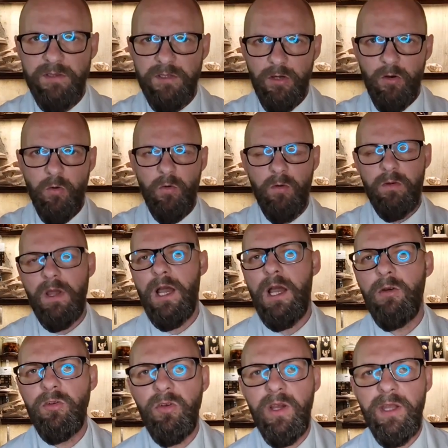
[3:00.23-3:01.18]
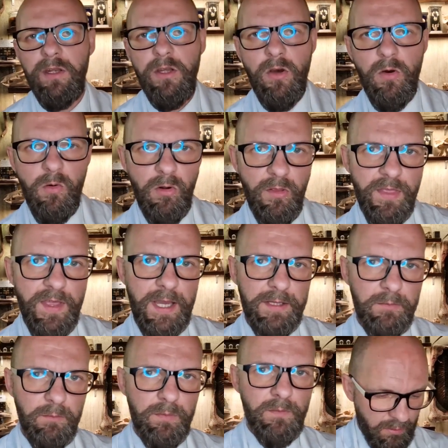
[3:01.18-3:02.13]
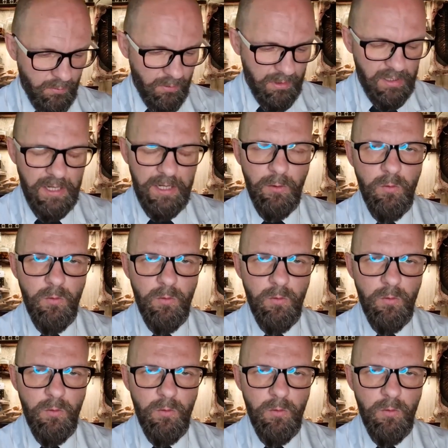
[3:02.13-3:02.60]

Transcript: so how do I know all that? Well, I